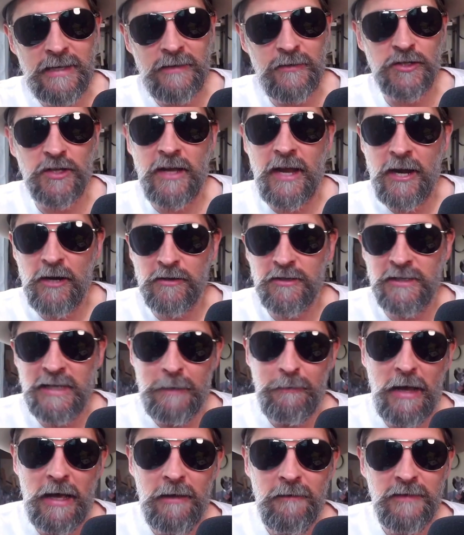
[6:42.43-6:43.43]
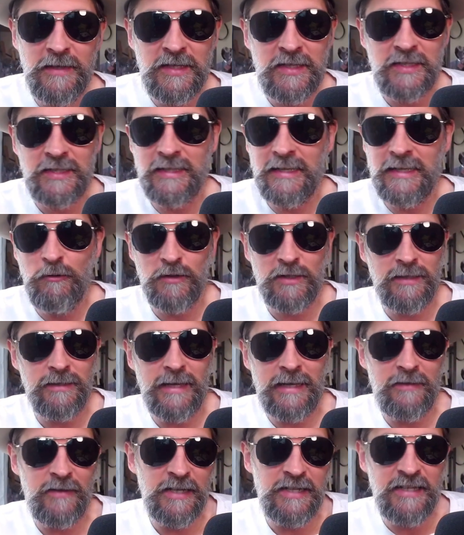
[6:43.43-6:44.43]
there's a character named Elvis who's
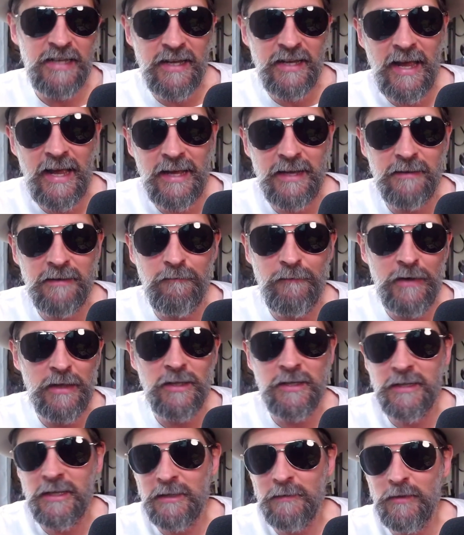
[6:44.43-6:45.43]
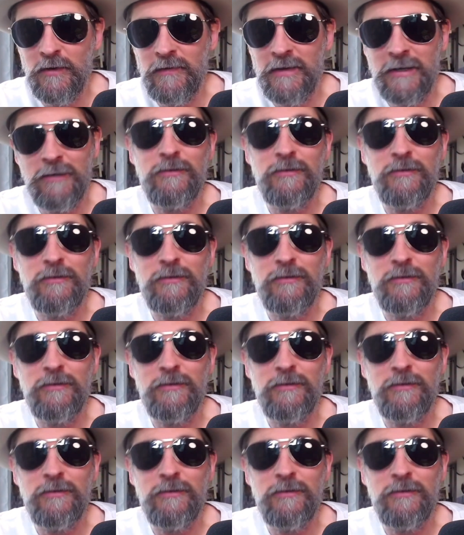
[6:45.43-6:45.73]
like the dickhead villain of the movie.